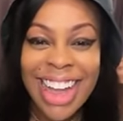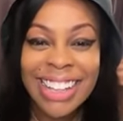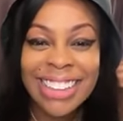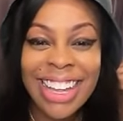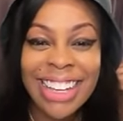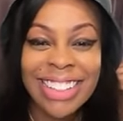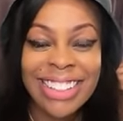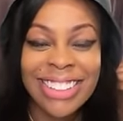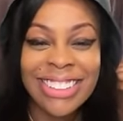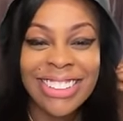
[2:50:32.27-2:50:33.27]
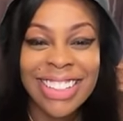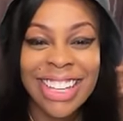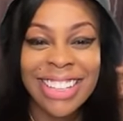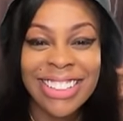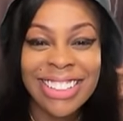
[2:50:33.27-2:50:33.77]
Thank you.
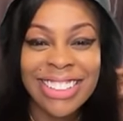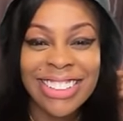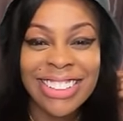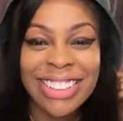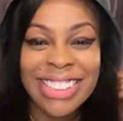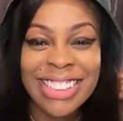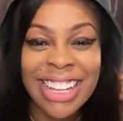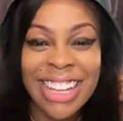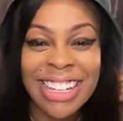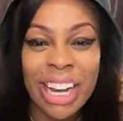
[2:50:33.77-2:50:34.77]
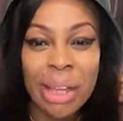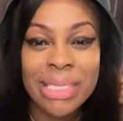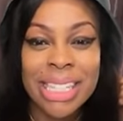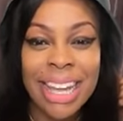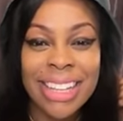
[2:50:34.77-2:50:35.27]
Thank you. You said that
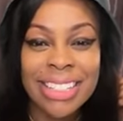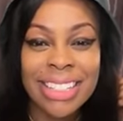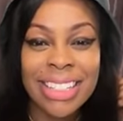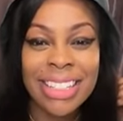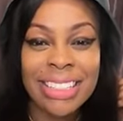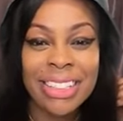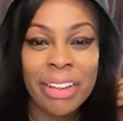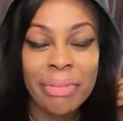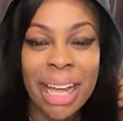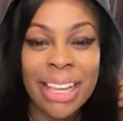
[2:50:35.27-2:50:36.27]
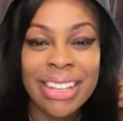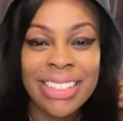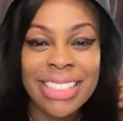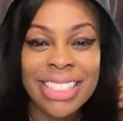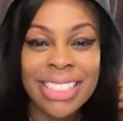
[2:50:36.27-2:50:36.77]
I'm talented and you love my
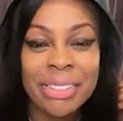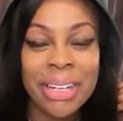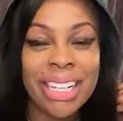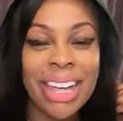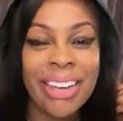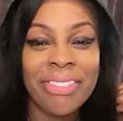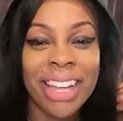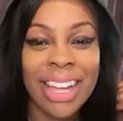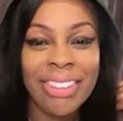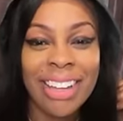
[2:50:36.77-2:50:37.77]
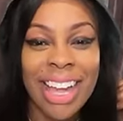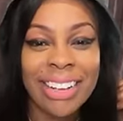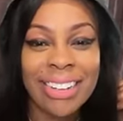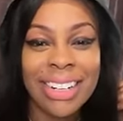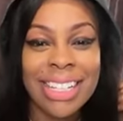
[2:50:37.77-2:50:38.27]
energy. twenty-nine forever.
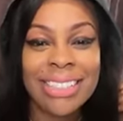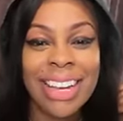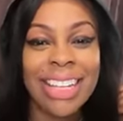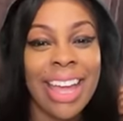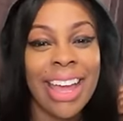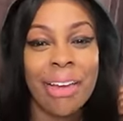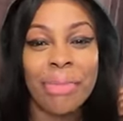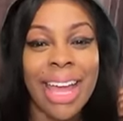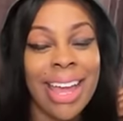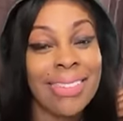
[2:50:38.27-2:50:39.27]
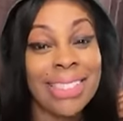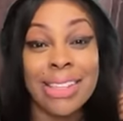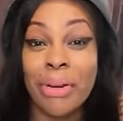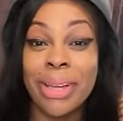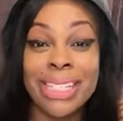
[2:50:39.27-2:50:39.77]
I know that's right. Yeah, I'm going to have
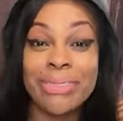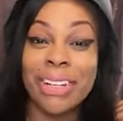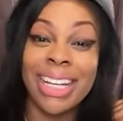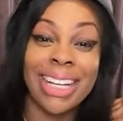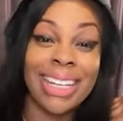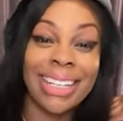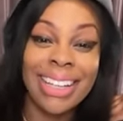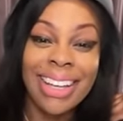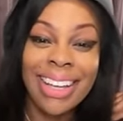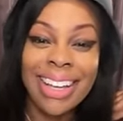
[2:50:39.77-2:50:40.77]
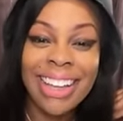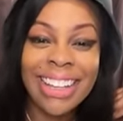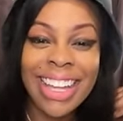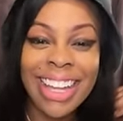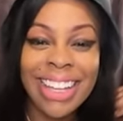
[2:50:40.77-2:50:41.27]
so much fun.
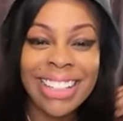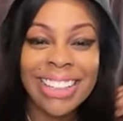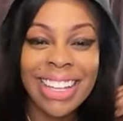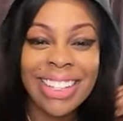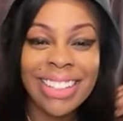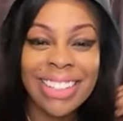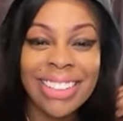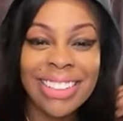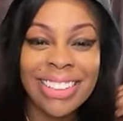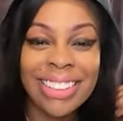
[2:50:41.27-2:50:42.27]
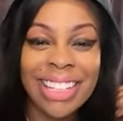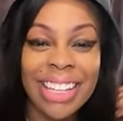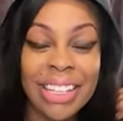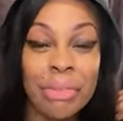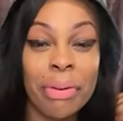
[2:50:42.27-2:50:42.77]
Okay, thank you.
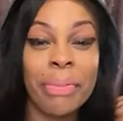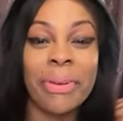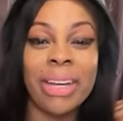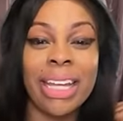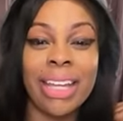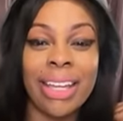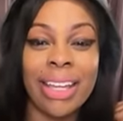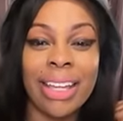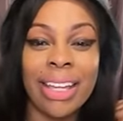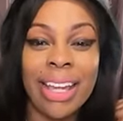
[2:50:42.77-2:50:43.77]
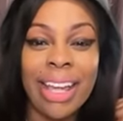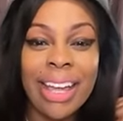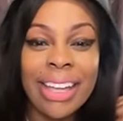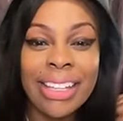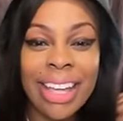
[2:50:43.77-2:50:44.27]
Thank you, Ramona.
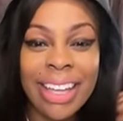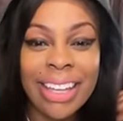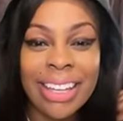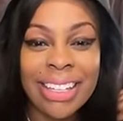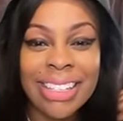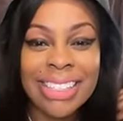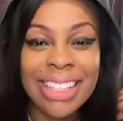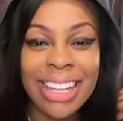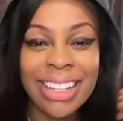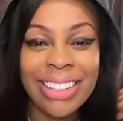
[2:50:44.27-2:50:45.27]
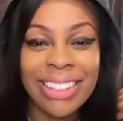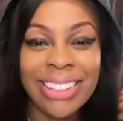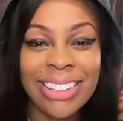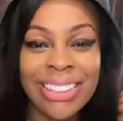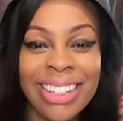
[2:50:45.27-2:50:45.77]
Yes, thank
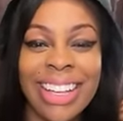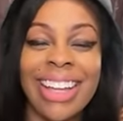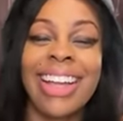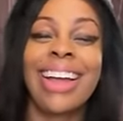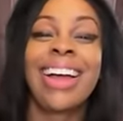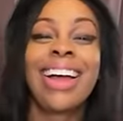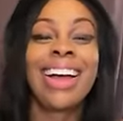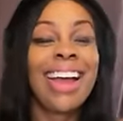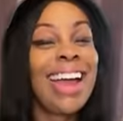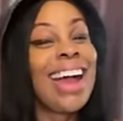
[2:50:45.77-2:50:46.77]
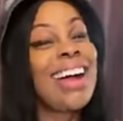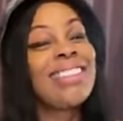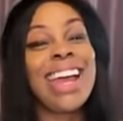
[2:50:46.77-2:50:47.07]
you. I'm gonna